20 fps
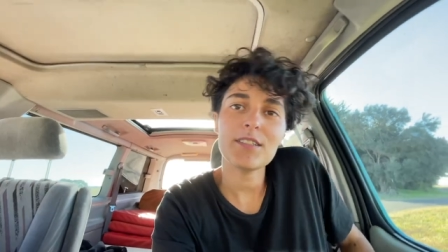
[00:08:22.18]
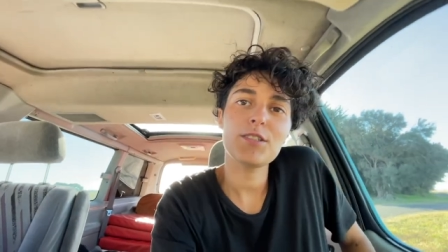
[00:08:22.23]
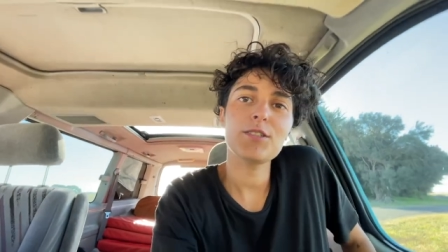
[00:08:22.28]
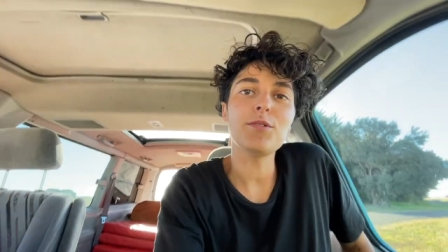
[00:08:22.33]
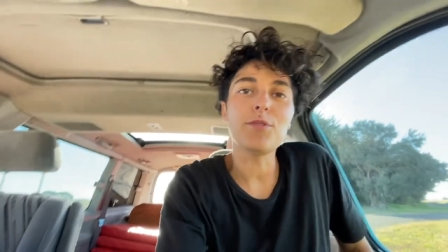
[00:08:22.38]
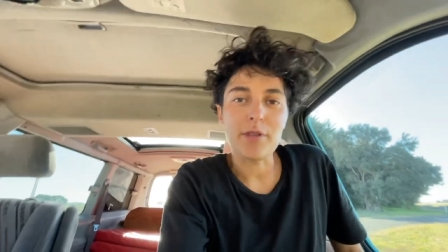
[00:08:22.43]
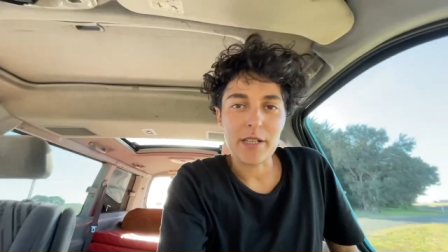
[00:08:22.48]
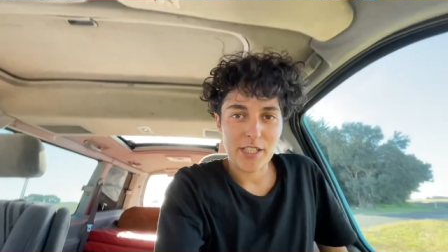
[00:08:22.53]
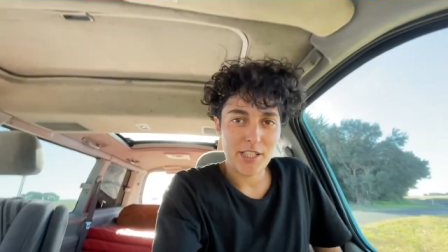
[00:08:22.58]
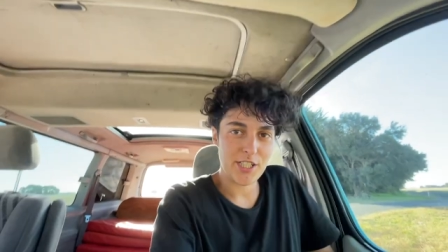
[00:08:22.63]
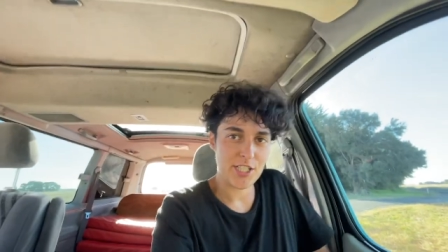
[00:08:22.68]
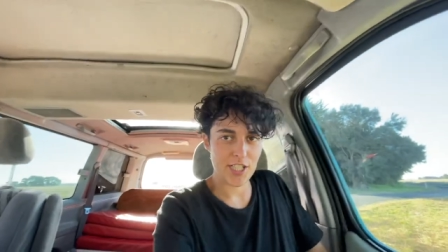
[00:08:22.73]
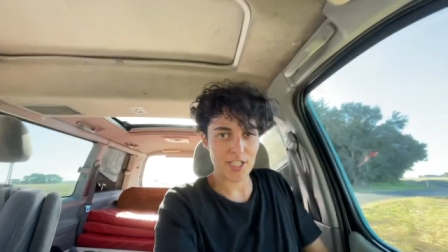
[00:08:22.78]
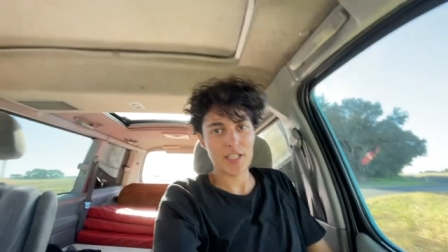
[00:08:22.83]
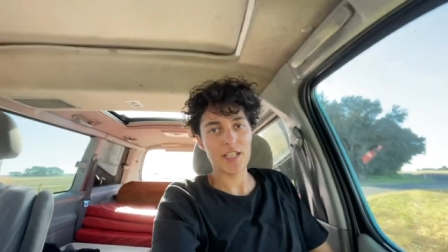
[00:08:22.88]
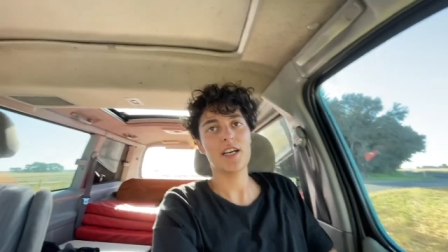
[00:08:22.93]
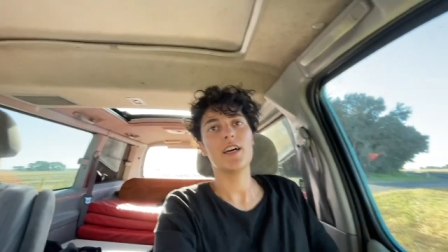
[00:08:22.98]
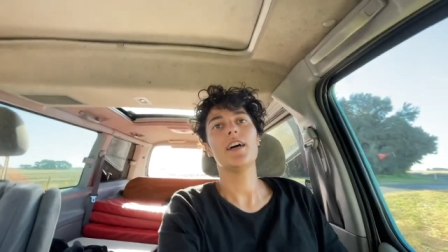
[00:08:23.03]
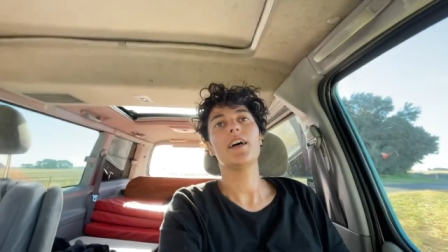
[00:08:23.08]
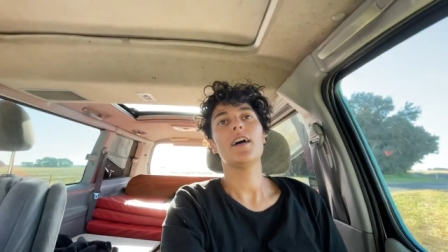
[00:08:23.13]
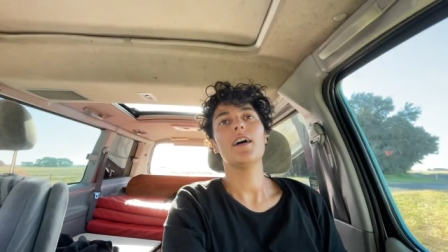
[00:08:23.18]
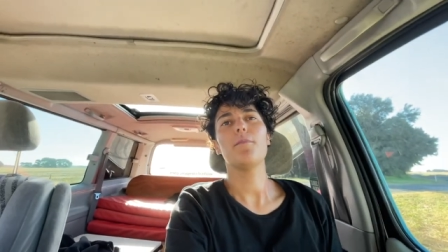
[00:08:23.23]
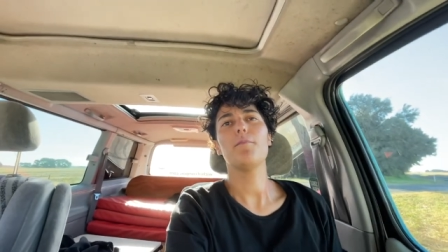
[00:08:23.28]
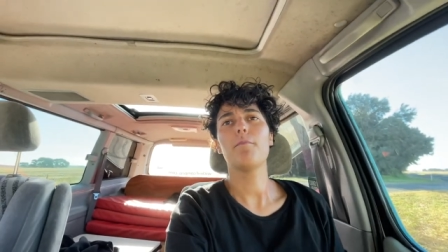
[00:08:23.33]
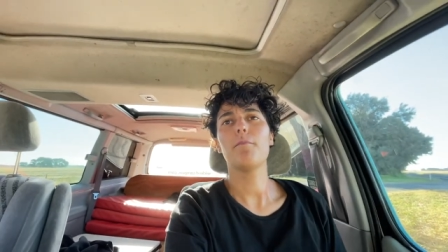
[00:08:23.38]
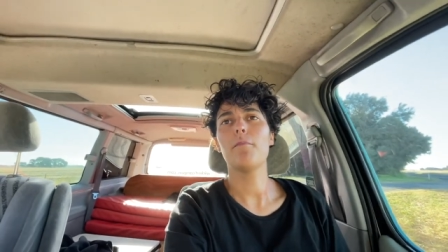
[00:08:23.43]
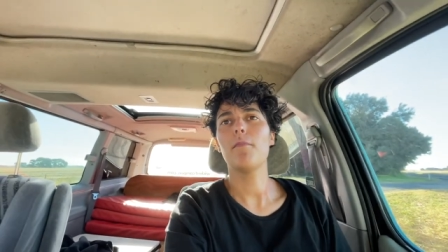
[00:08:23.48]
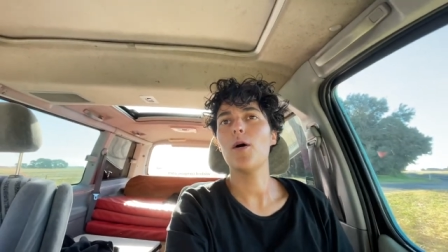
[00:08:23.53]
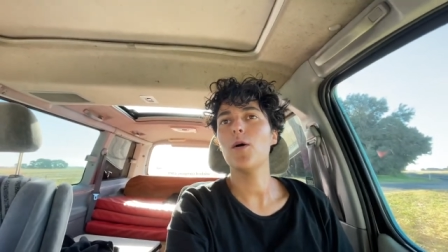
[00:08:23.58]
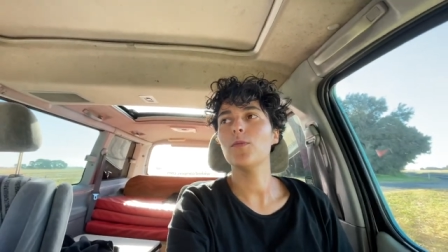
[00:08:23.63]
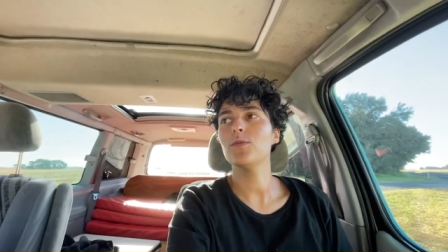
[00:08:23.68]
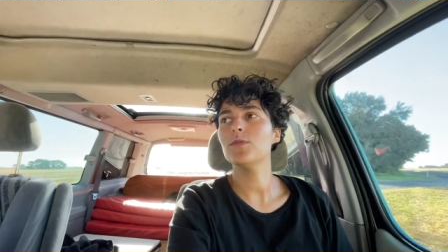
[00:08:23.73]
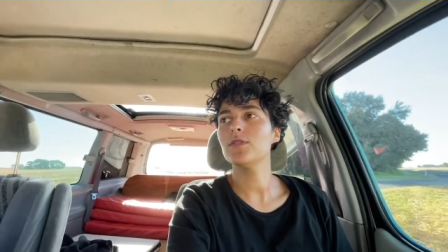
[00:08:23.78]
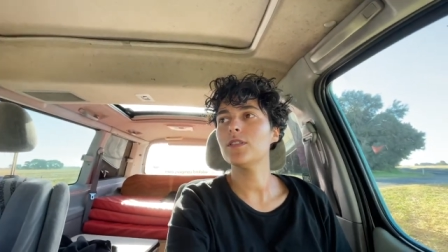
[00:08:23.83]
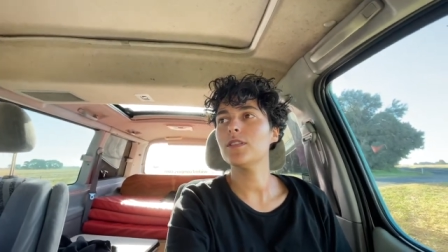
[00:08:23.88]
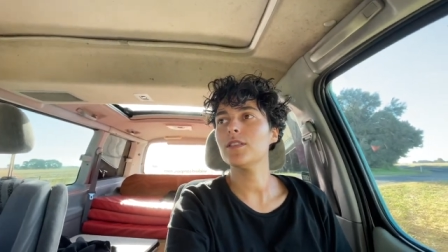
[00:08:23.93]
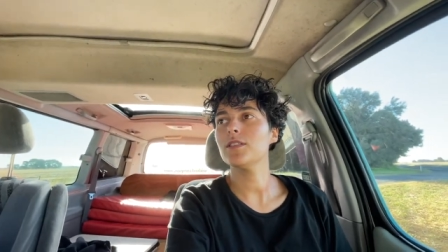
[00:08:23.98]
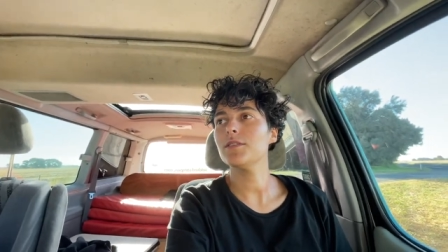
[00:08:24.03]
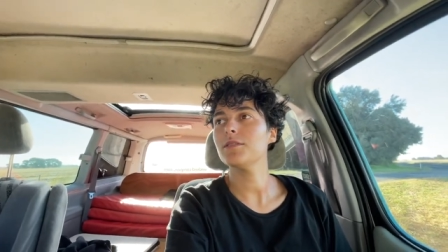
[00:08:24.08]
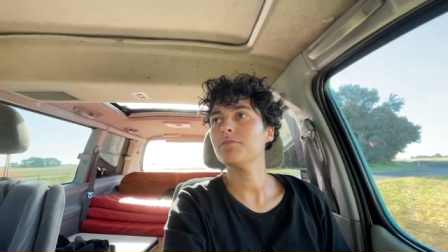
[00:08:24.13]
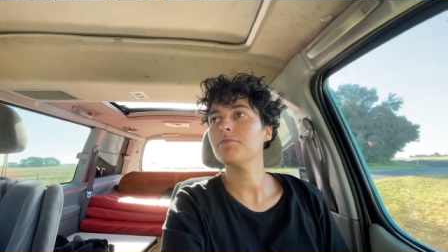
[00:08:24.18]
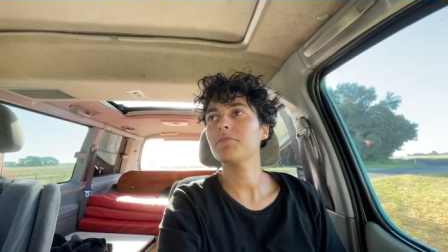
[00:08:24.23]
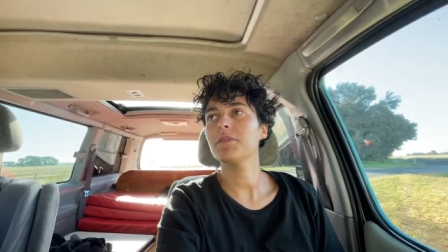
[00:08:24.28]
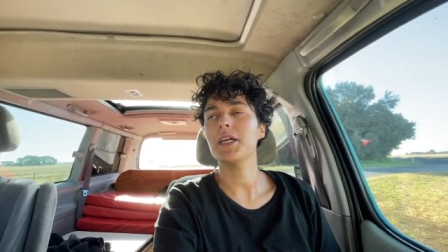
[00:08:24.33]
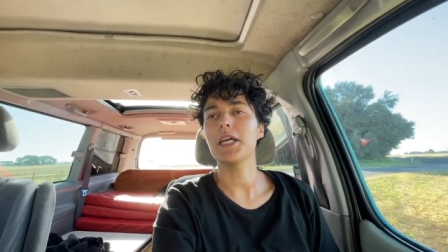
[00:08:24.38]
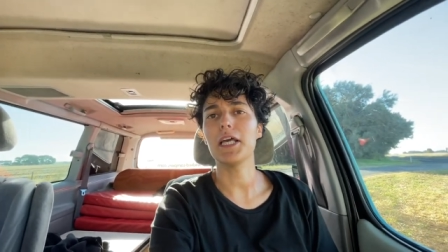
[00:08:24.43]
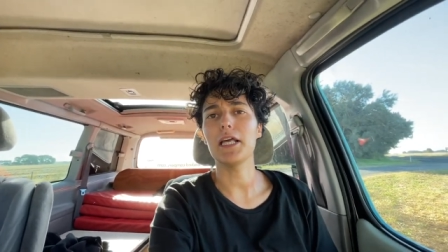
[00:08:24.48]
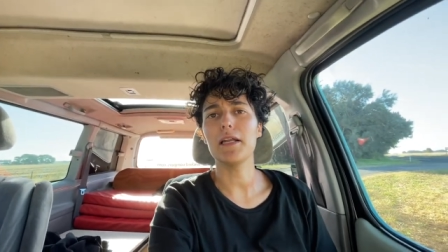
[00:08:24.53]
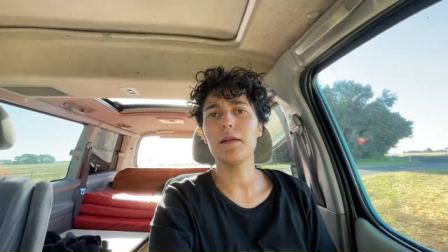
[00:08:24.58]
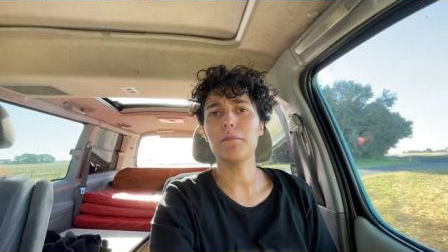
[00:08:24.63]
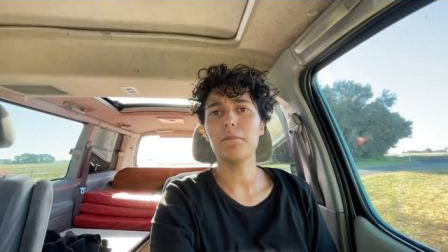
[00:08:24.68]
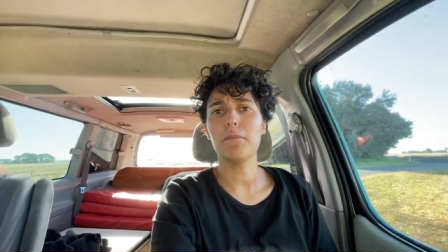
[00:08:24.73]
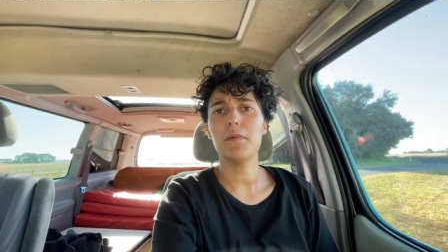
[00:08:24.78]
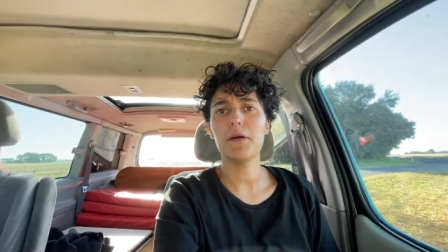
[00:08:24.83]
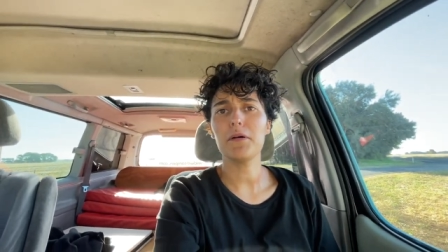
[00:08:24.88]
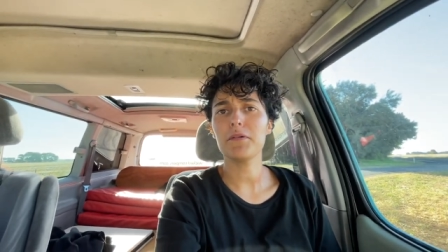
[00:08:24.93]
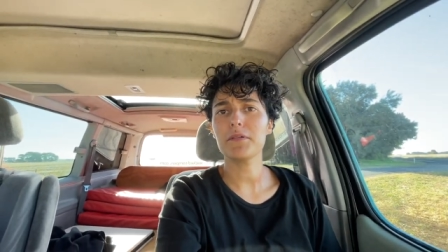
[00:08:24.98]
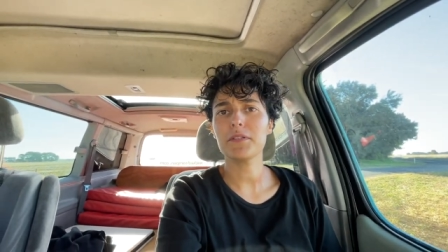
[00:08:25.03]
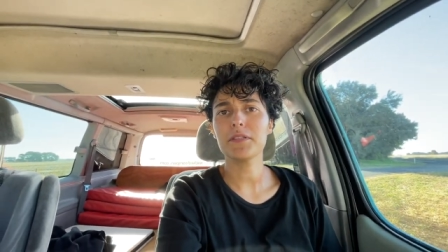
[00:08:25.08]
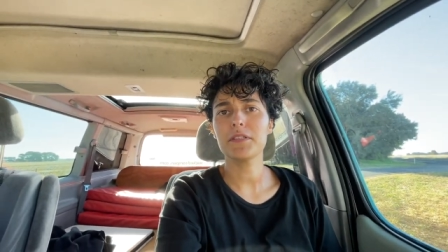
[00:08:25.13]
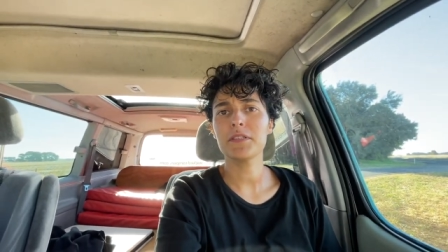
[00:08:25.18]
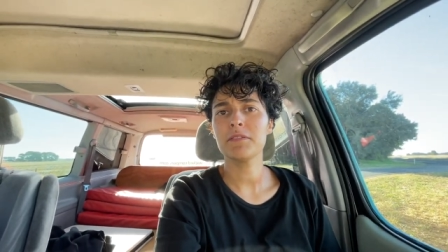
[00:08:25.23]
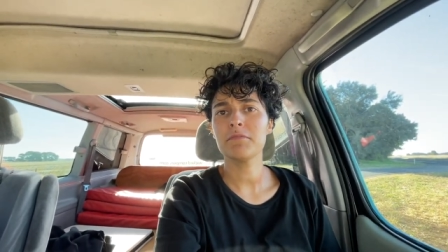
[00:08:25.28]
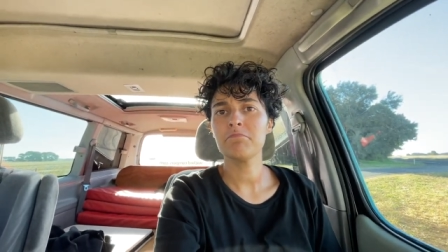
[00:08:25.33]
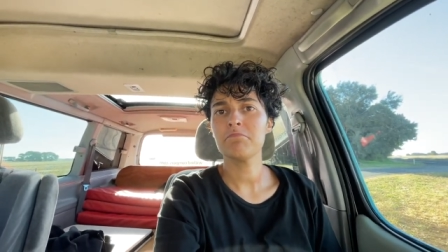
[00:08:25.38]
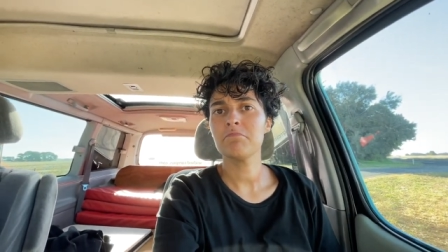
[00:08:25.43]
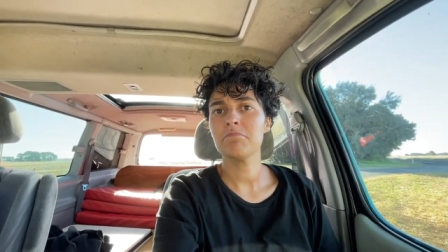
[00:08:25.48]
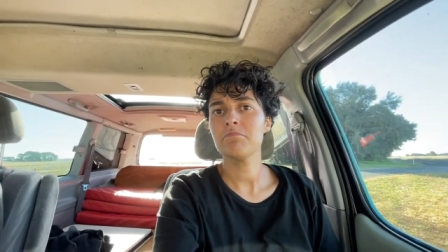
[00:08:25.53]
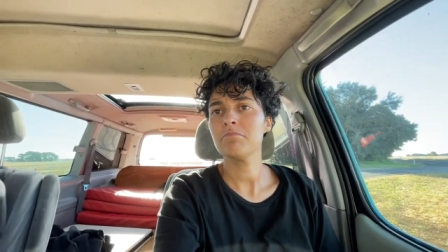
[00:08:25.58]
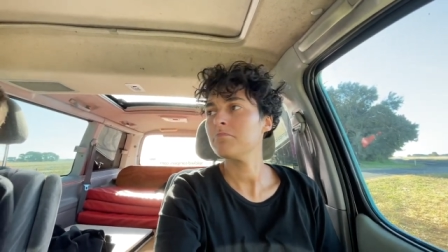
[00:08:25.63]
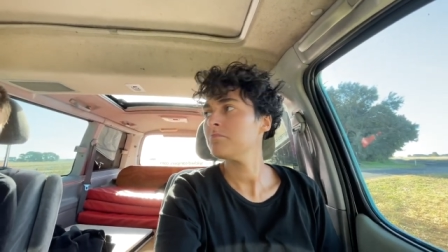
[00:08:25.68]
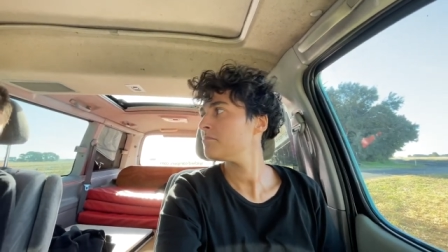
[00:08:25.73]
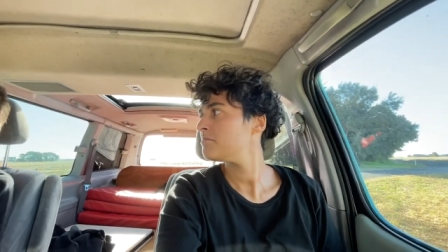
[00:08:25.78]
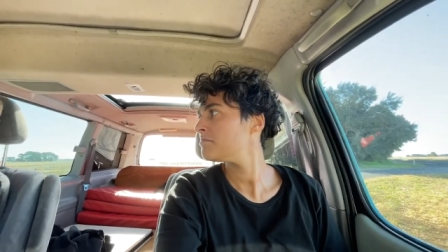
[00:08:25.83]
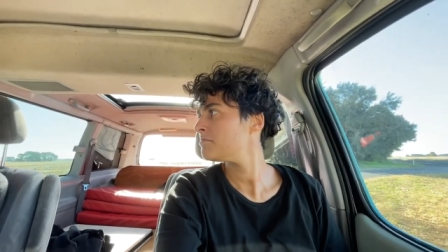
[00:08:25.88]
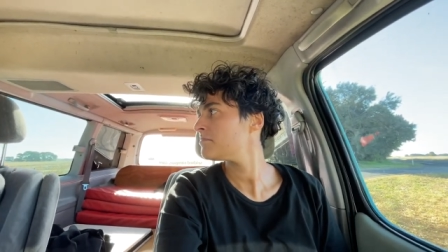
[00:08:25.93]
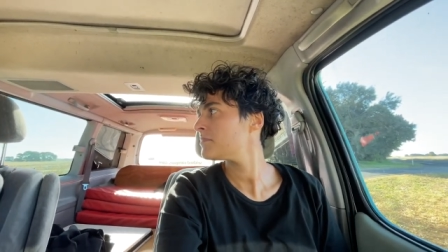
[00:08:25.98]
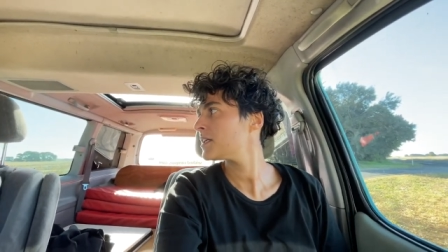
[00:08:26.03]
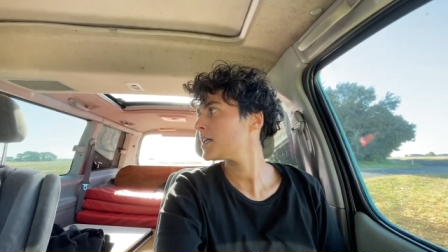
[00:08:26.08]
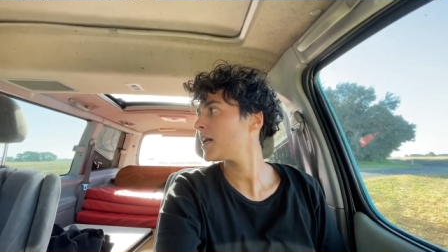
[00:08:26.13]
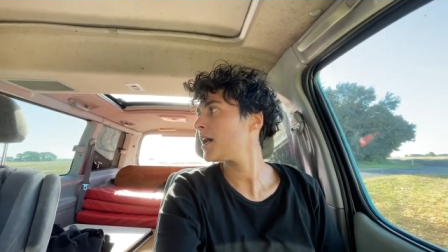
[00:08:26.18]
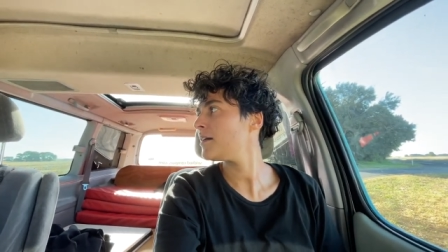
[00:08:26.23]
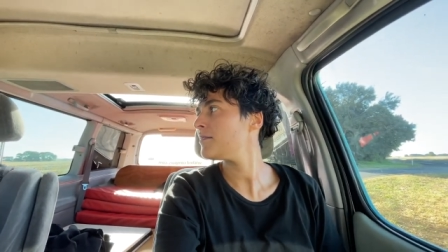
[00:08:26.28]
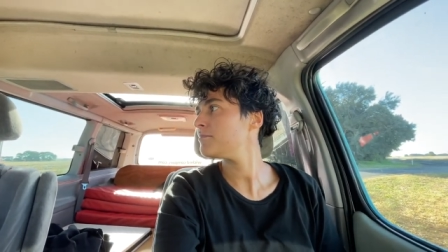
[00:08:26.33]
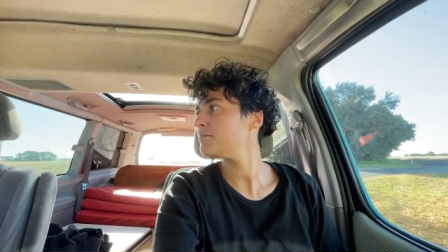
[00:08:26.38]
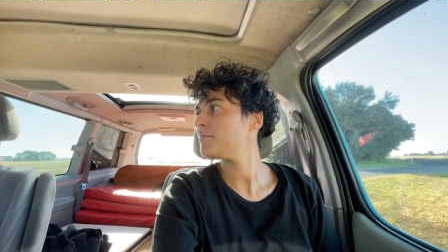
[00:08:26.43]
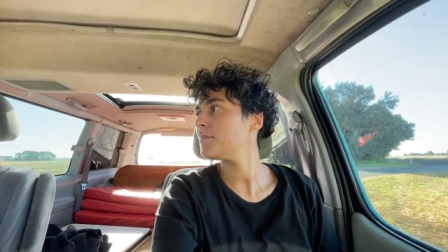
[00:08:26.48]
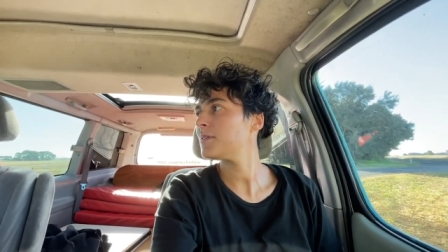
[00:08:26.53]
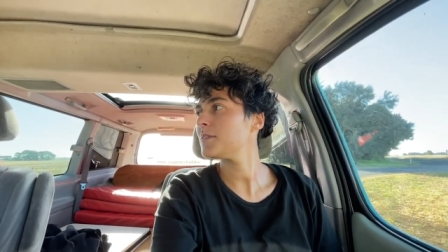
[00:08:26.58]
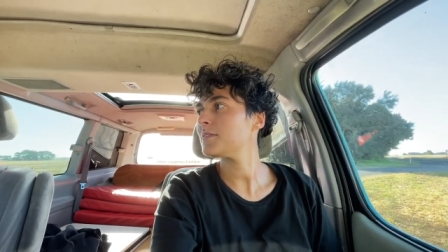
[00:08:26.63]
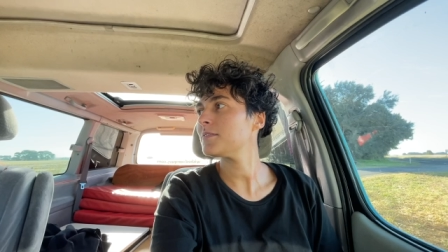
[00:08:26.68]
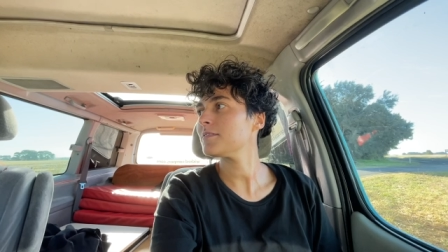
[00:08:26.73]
to reach Mount Gambier. Yeah, come, come, come.